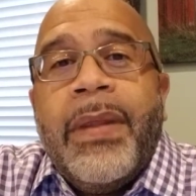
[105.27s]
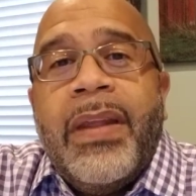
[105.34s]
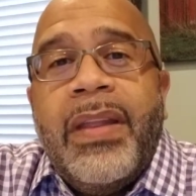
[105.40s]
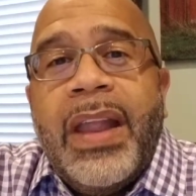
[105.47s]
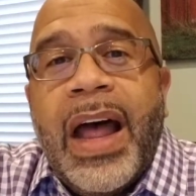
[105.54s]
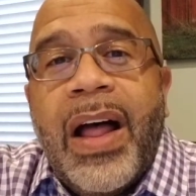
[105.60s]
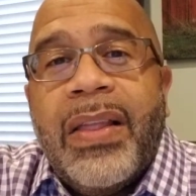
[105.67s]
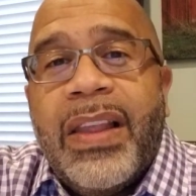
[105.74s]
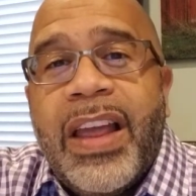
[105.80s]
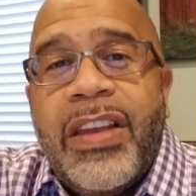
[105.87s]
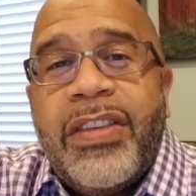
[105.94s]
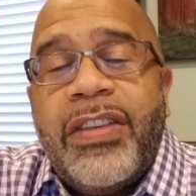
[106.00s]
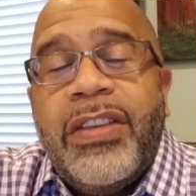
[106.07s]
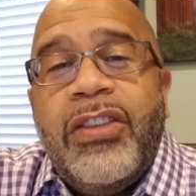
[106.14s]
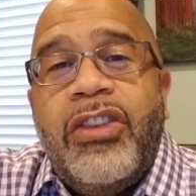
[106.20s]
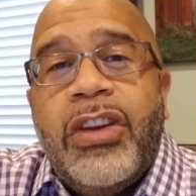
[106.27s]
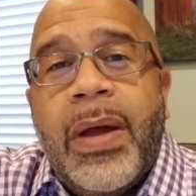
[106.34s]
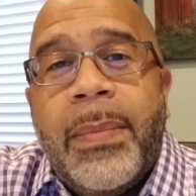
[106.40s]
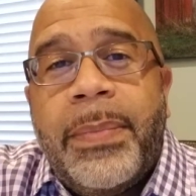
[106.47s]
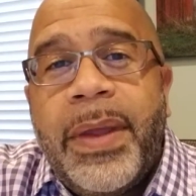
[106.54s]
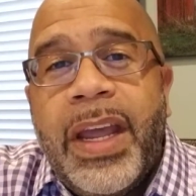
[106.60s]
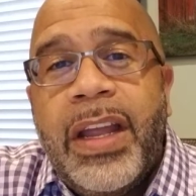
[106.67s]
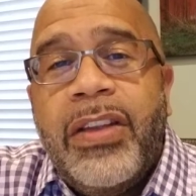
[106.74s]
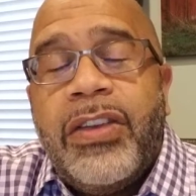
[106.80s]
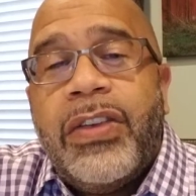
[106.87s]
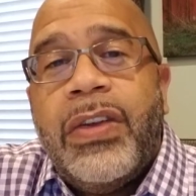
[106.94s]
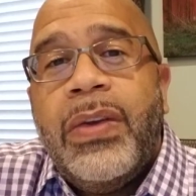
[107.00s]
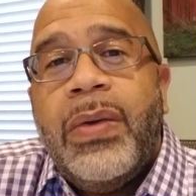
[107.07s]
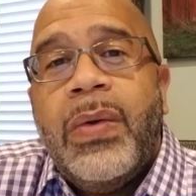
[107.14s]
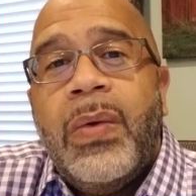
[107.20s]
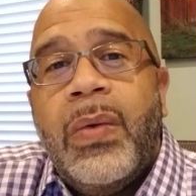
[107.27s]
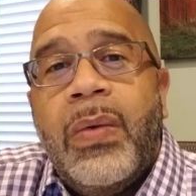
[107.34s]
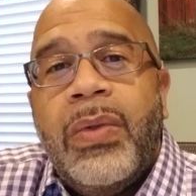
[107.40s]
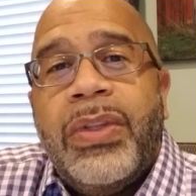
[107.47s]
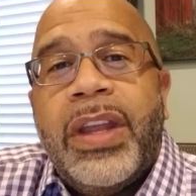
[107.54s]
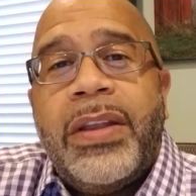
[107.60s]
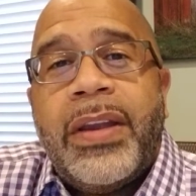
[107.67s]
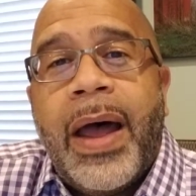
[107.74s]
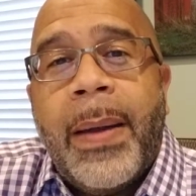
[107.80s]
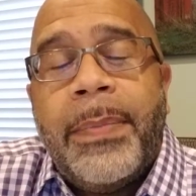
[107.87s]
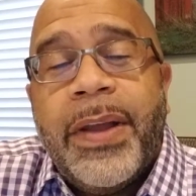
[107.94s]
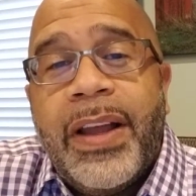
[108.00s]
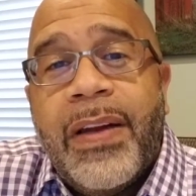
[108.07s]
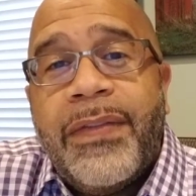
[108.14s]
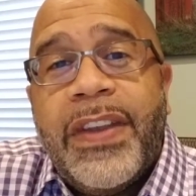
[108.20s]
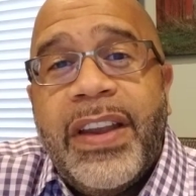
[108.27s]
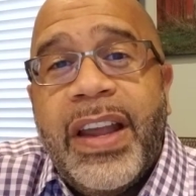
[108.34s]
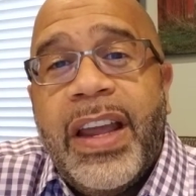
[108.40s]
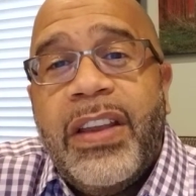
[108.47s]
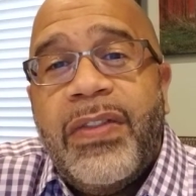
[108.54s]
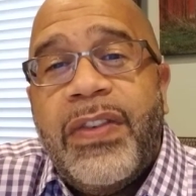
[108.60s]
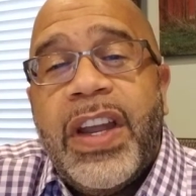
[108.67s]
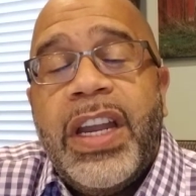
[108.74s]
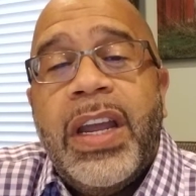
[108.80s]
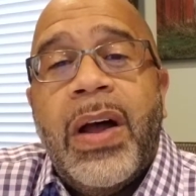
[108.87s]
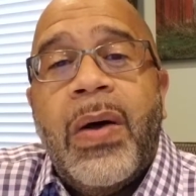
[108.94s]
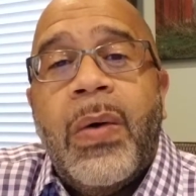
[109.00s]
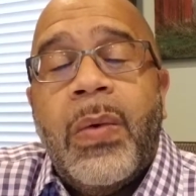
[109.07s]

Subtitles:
Now let's jump into the topic of today's video,